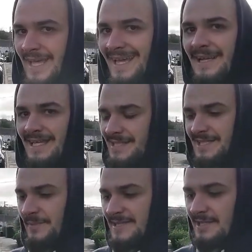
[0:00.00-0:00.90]
the head gasket is
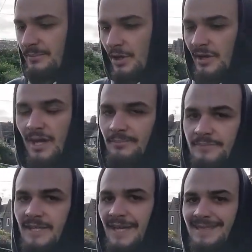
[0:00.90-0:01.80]
basically blown up.
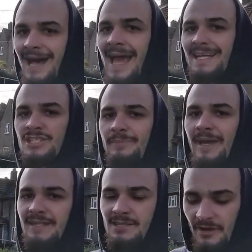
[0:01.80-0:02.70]
The entire engine bay
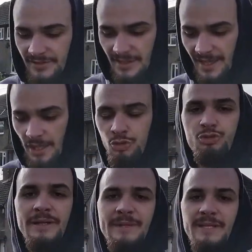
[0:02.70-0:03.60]
is covered in like
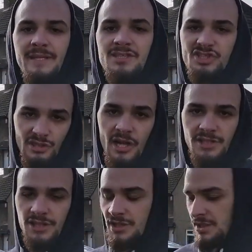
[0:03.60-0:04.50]
creamy
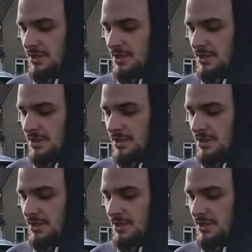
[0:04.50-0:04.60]
sludge,